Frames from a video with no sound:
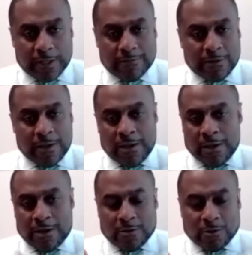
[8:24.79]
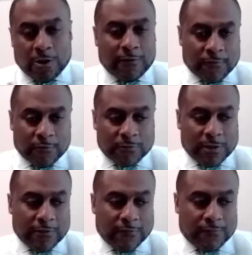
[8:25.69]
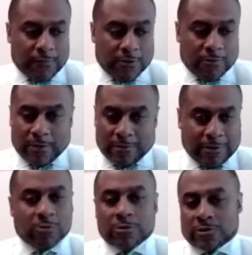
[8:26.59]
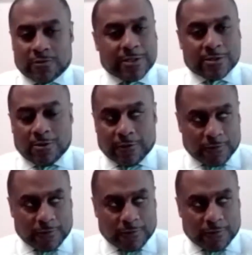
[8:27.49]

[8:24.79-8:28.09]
And, law firms have, in the legal industry, it's not just